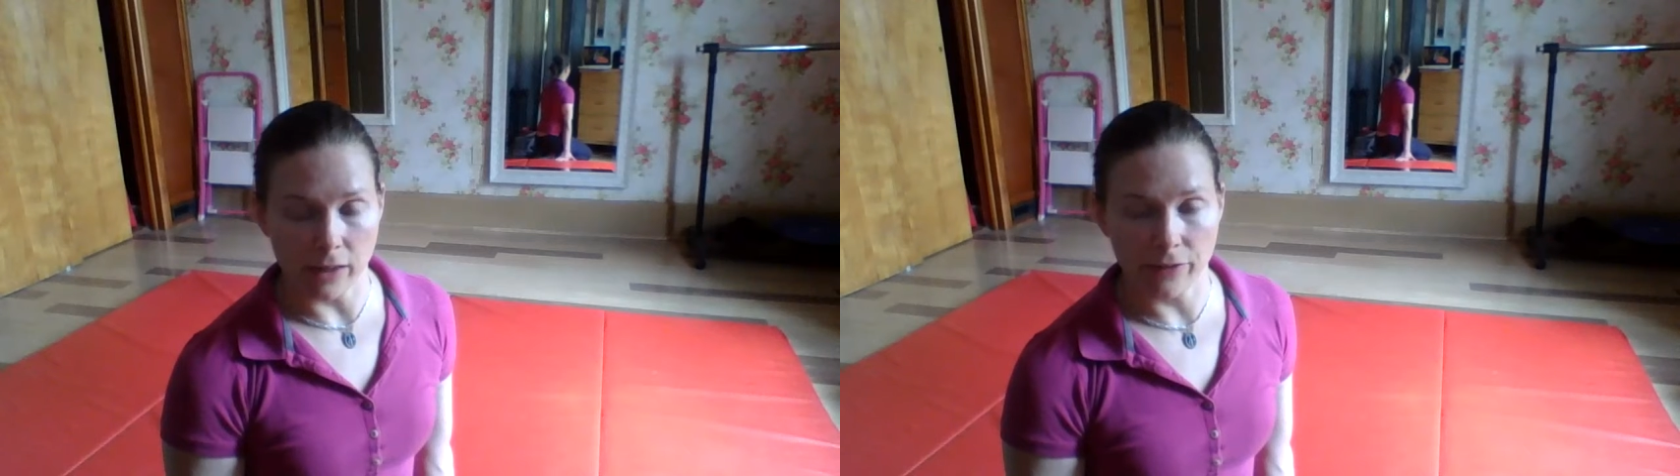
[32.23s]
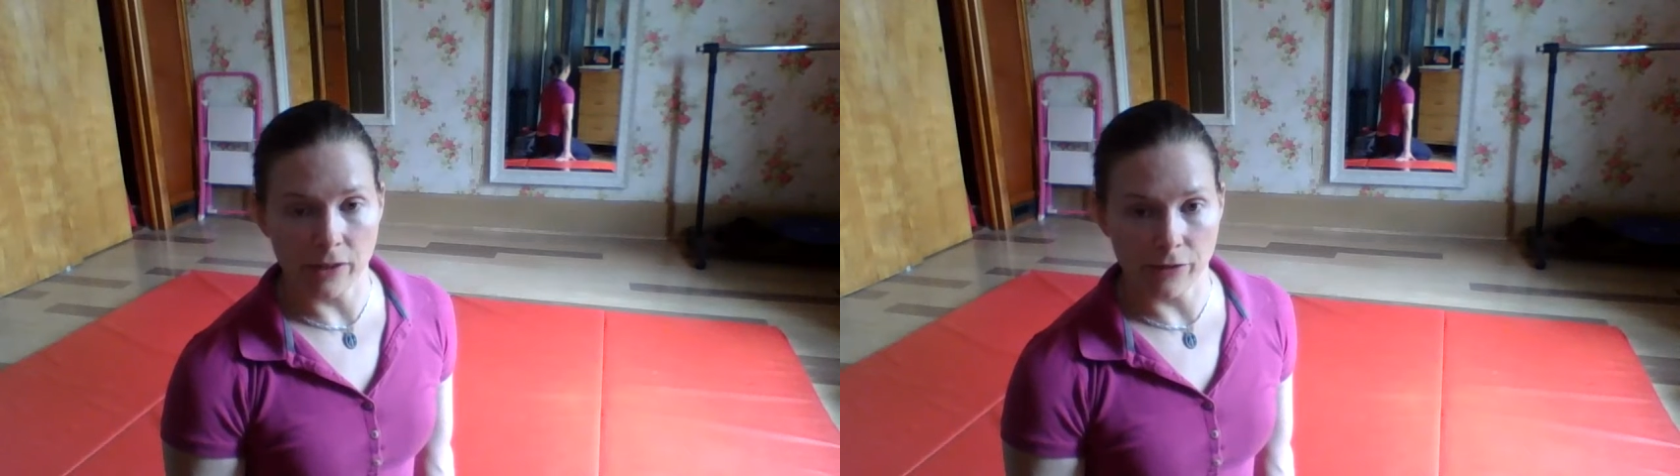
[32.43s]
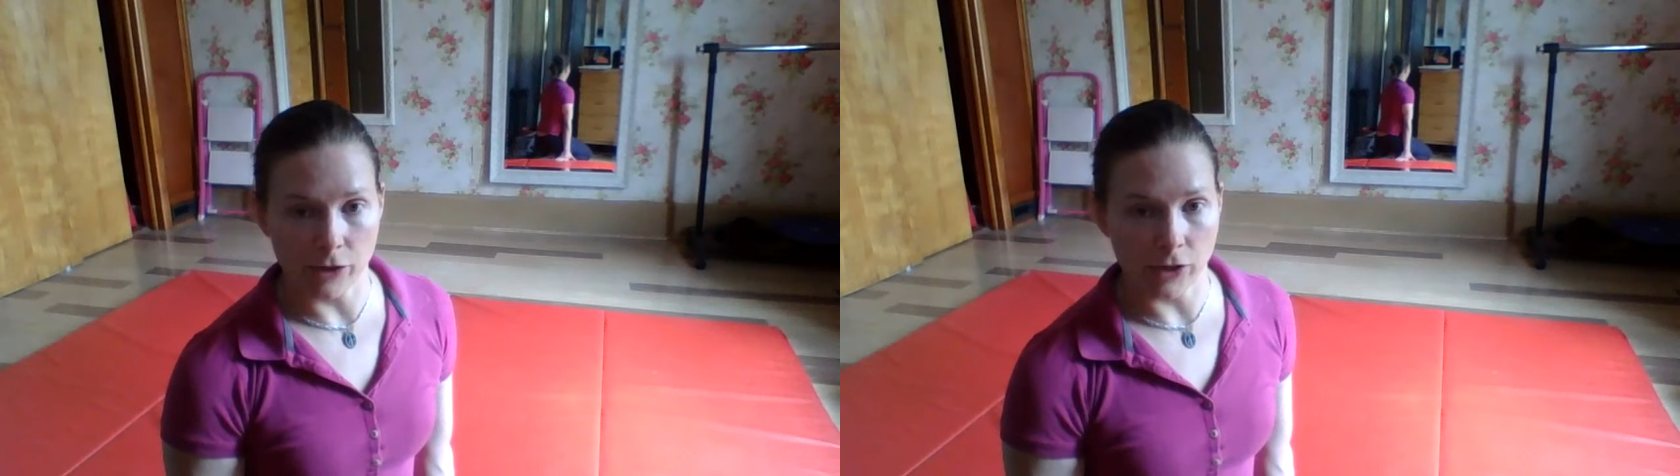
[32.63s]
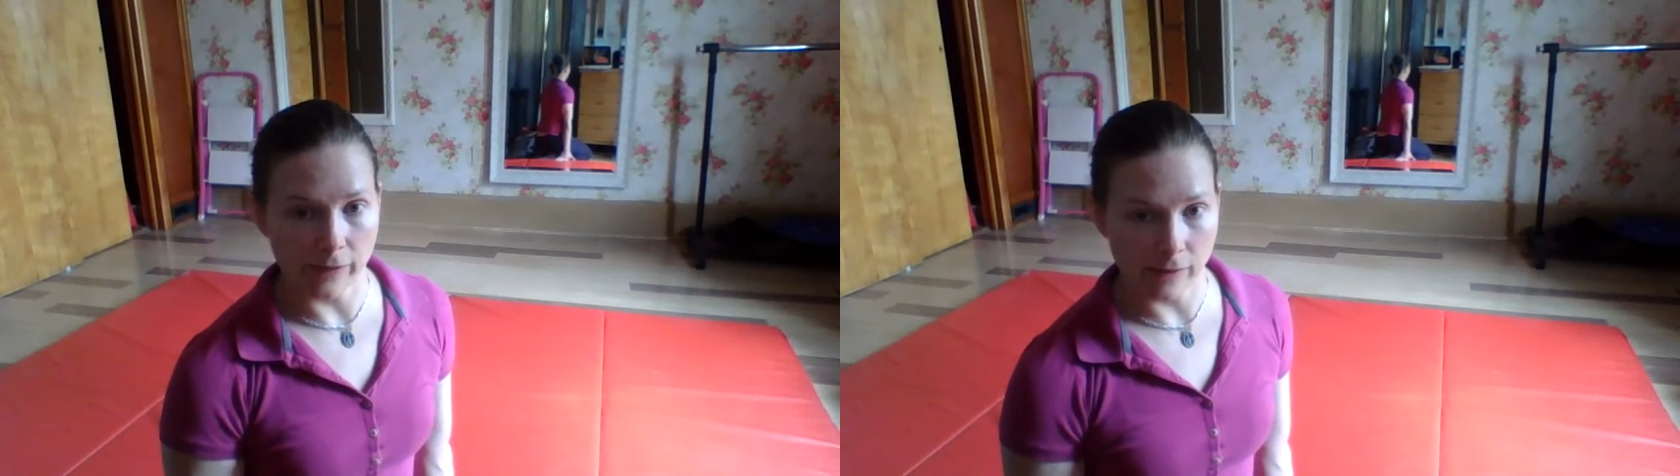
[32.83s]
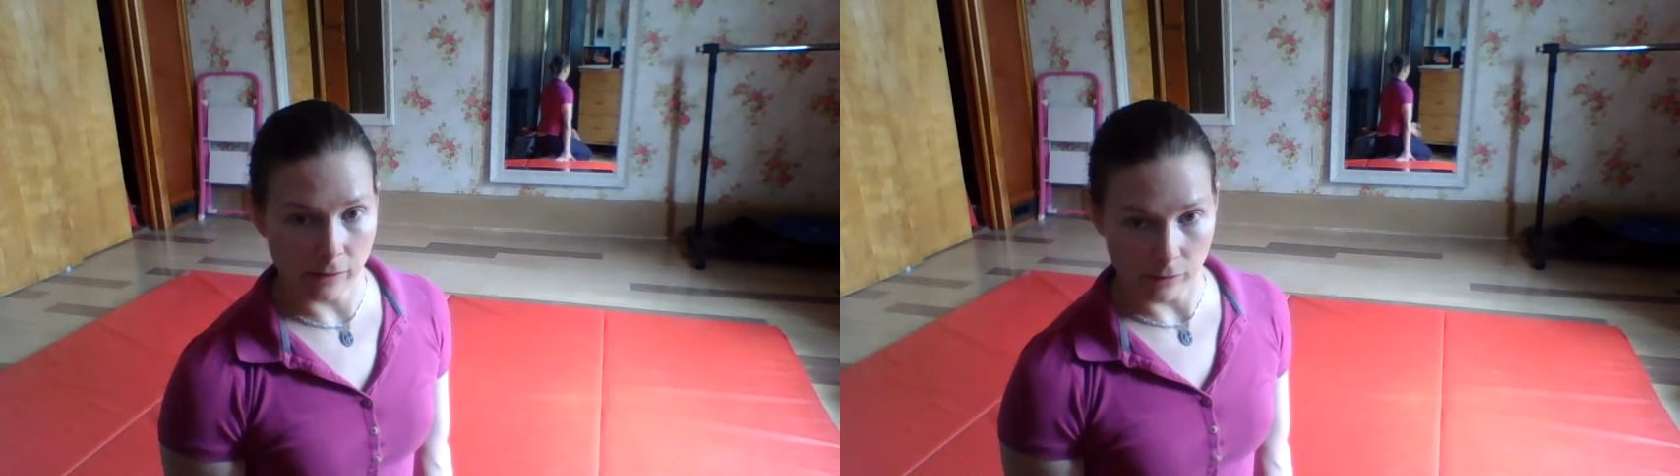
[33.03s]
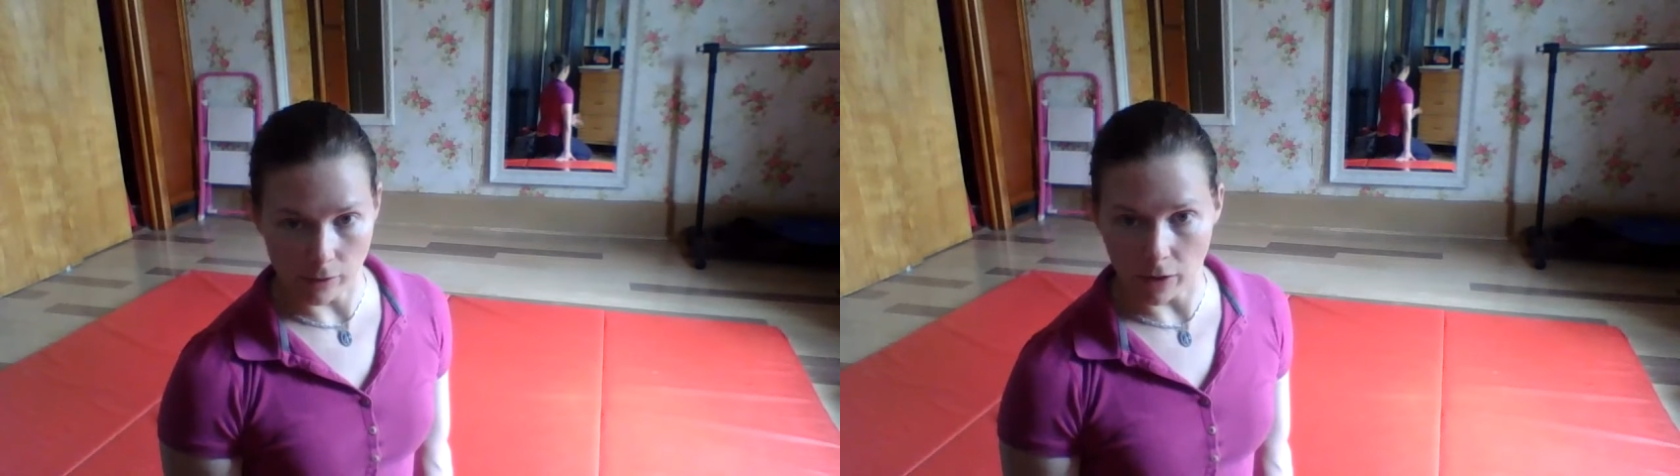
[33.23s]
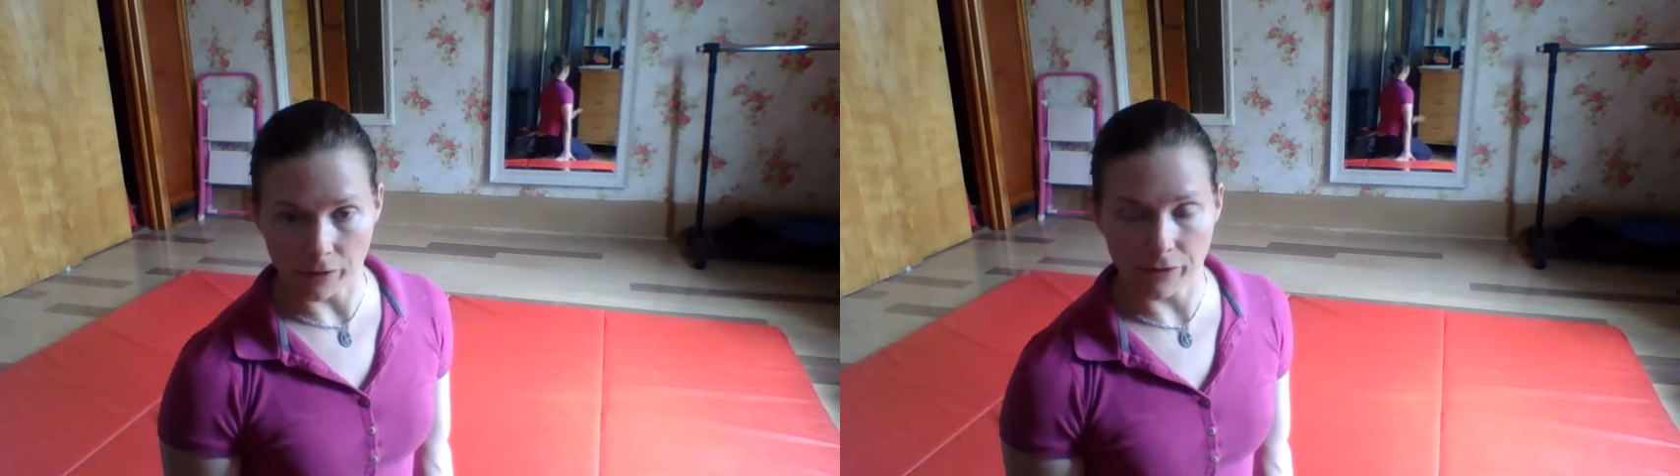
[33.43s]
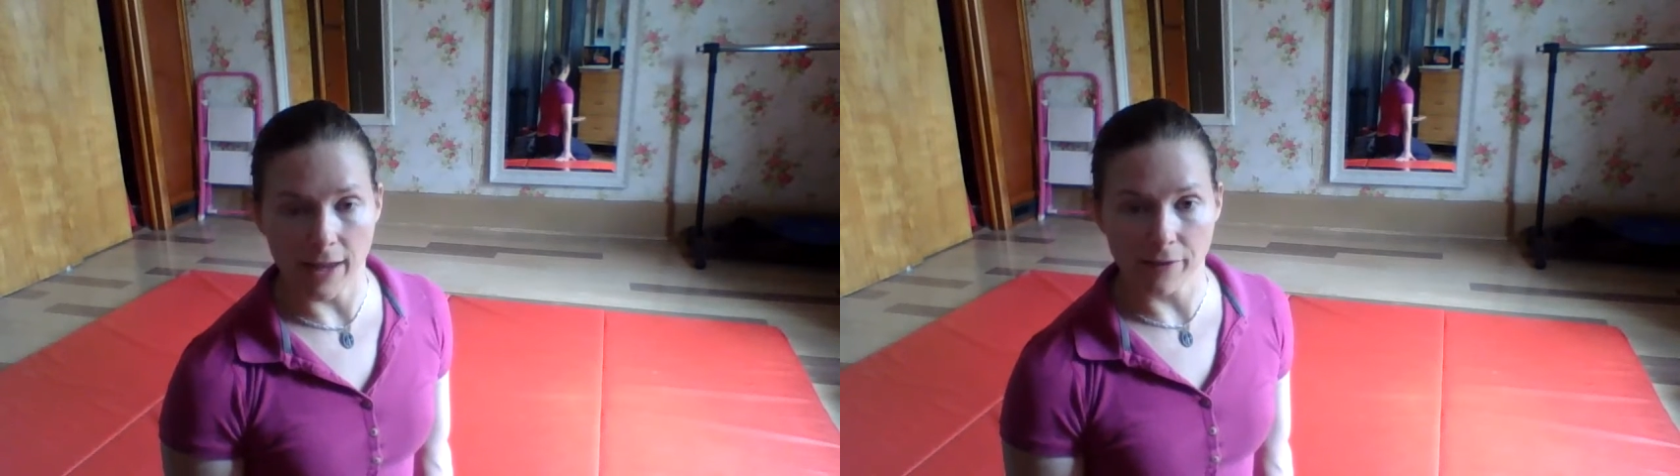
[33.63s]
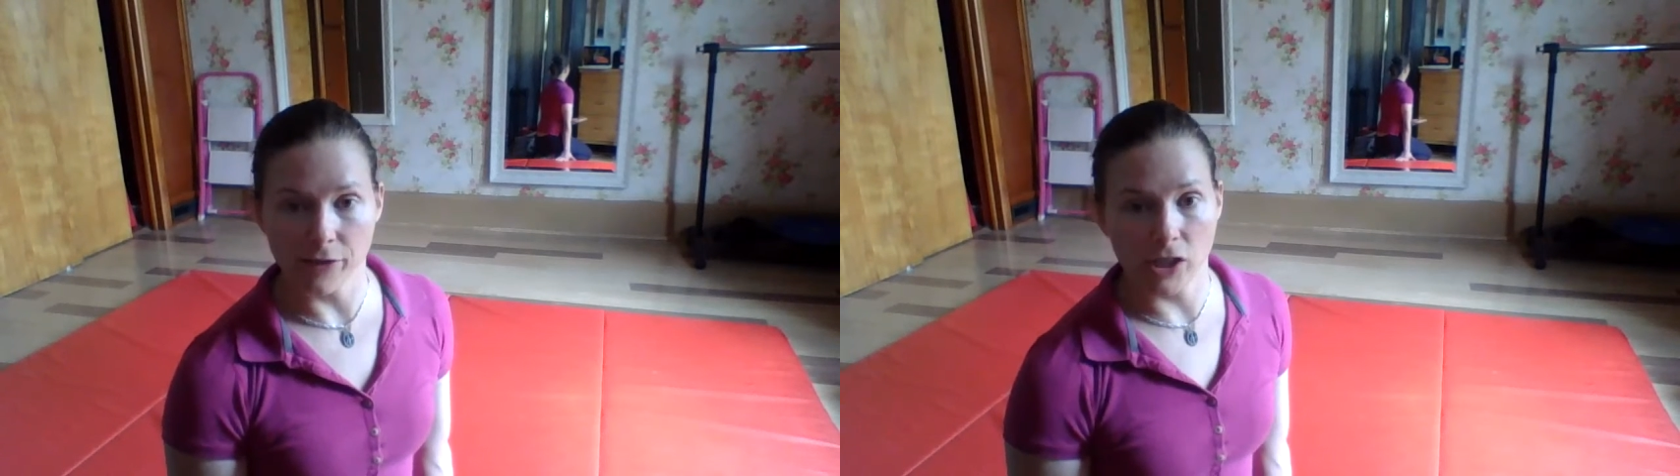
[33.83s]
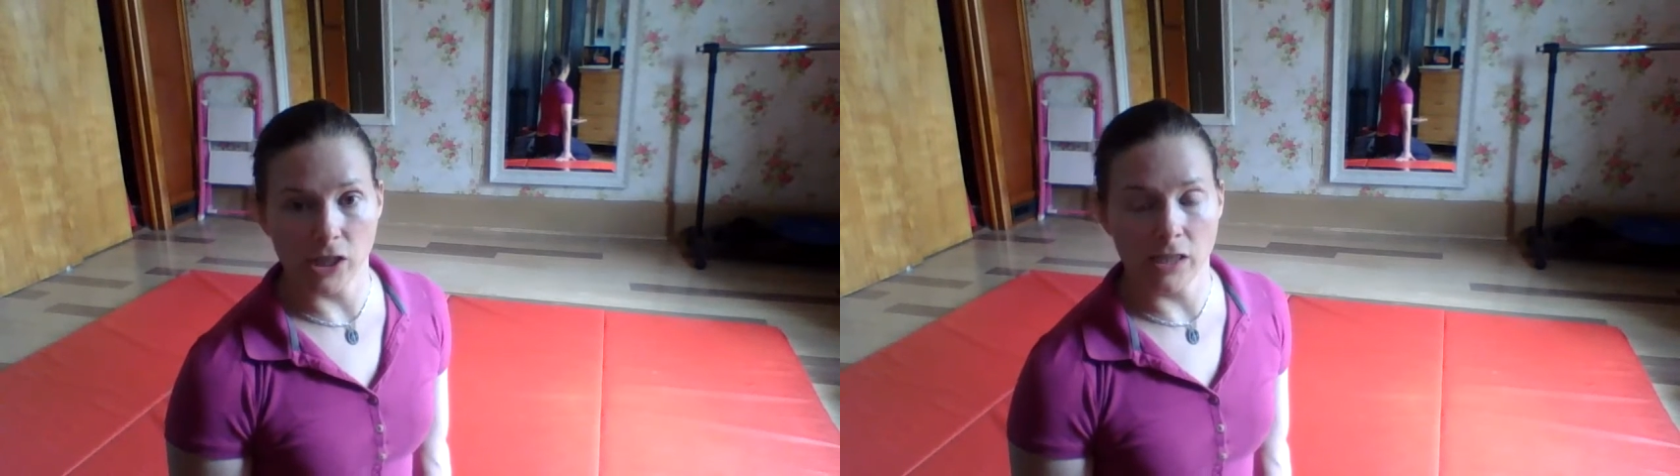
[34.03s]
even if you just are
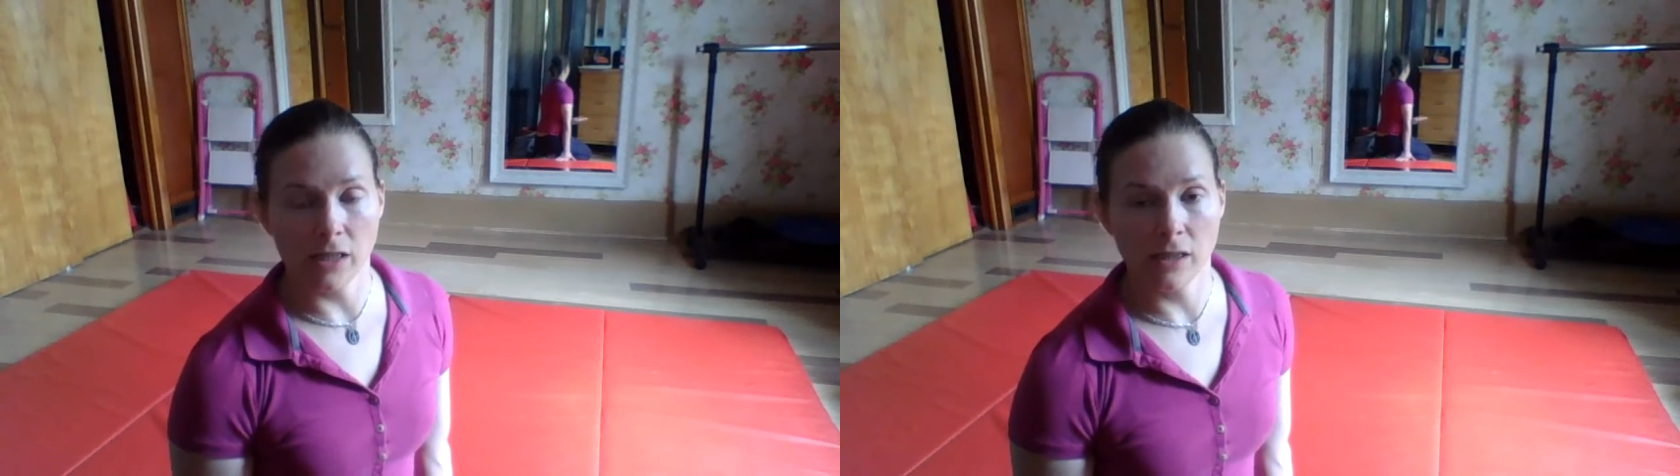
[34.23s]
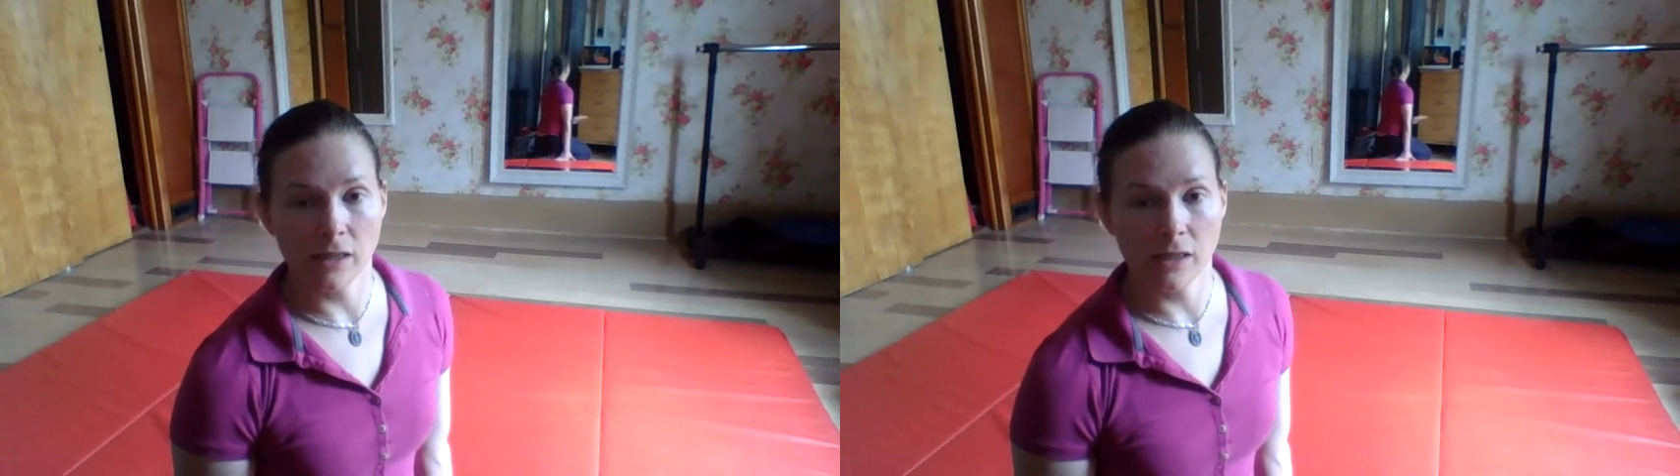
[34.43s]
flat-footed